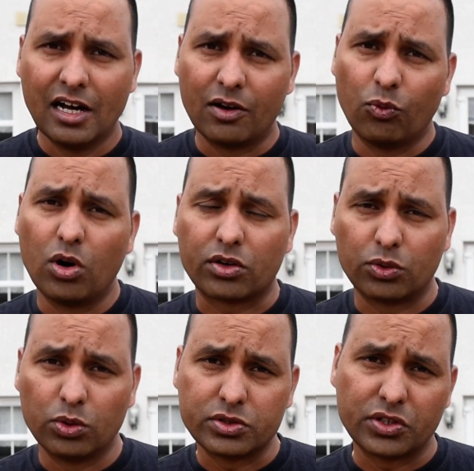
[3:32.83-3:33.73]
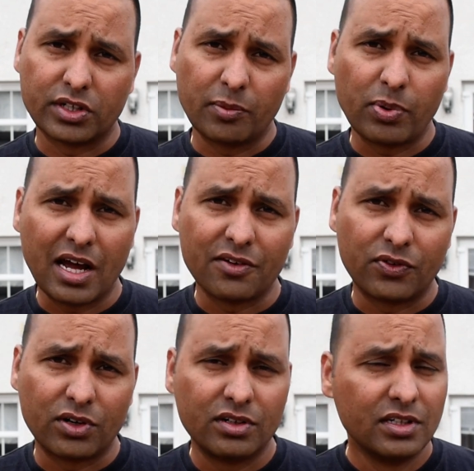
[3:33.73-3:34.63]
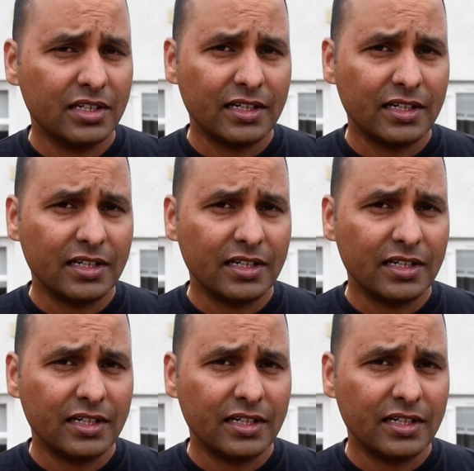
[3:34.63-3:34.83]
and what roles you could apply for.